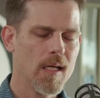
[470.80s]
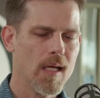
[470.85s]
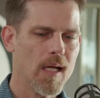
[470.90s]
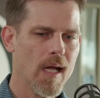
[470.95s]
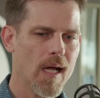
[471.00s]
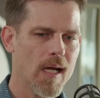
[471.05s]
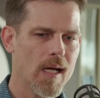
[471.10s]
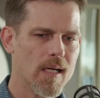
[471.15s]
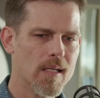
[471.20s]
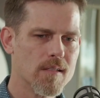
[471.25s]

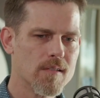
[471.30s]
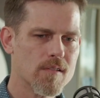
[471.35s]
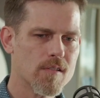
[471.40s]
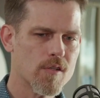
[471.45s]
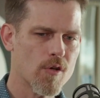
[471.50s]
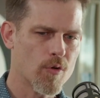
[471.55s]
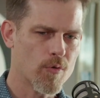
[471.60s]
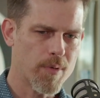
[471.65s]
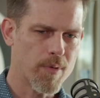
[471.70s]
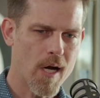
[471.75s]
And
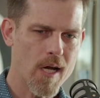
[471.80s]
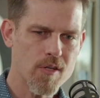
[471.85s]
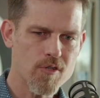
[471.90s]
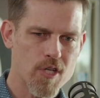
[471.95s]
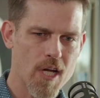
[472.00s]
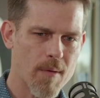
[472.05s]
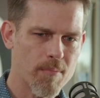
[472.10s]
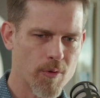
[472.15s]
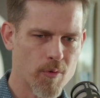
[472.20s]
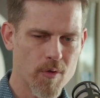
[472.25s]
so Brian
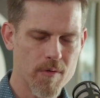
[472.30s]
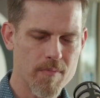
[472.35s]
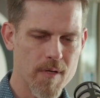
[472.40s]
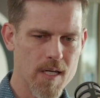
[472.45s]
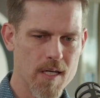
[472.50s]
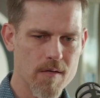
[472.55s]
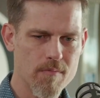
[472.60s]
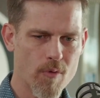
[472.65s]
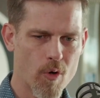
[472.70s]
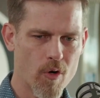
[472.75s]
Chappell would
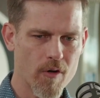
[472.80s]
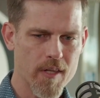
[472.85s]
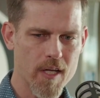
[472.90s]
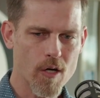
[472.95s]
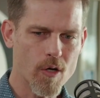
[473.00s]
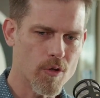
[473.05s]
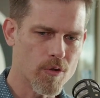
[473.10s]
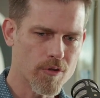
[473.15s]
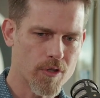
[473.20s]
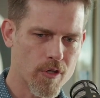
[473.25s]
be more the
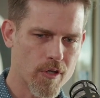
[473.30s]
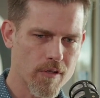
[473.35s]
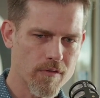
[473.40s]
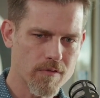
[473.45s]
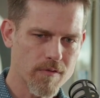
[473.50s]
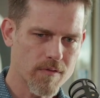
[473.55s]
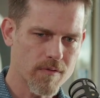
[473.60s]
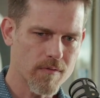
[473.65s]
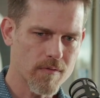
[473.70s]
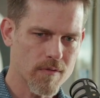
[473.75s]
old
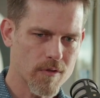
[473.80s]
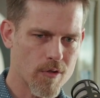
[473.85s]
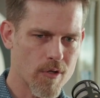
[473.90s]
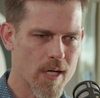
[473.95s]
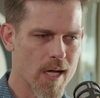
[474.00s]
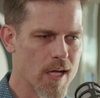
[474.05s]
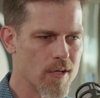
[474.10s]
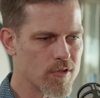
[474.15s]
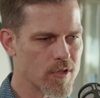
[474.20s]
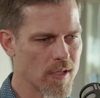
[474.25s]
earth
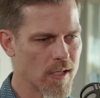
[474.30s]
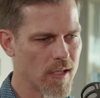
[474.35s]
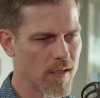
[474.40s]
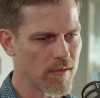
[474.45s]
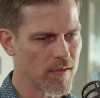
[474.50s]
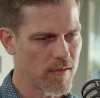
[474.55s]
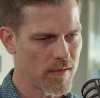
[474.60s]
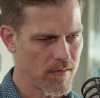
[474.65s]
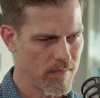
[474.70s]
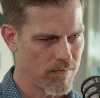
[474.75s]

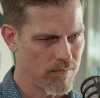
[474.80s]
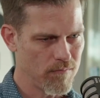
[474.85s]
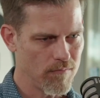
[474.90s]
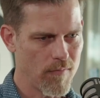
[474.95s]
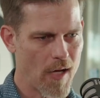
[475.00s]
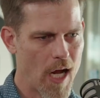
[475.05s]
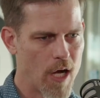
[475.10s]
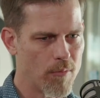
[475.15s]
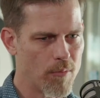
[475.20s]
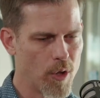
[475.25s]
creationist.
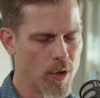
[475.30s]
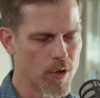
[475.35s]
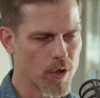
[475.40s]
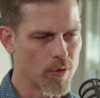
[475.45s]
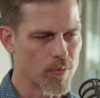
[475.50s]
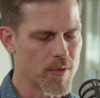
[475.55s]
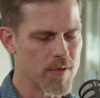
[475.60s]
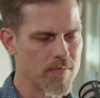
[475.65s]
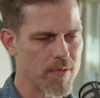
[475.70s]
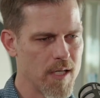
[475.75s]
Al
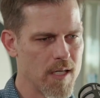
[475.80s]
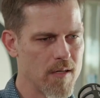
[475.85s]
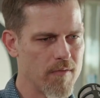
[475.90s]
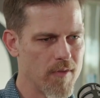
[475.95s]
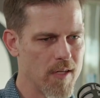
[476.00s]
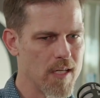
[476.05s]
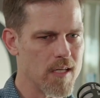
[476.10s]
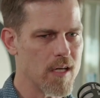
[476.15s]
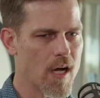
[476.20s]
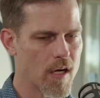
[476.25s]
Mohler would be
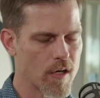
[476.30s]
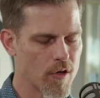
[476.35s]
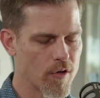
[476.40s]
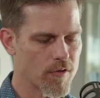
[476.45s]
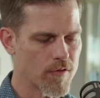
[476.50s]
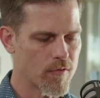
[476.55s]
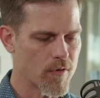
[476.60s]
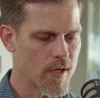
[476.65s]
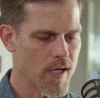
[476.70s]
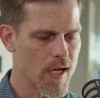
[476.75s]
the young
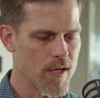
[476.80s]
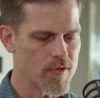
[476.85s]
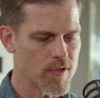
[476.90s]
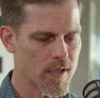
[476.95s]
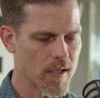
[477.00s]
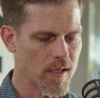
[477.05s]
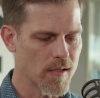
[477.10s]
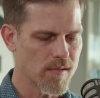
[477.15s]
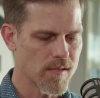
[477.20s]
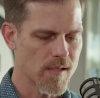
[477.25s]
earth
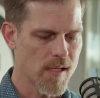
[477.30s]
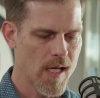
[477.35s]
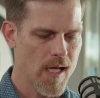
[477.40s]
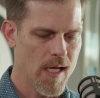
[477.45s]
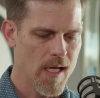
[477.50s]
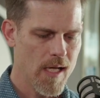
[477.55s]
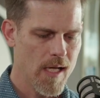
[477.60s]
creationist.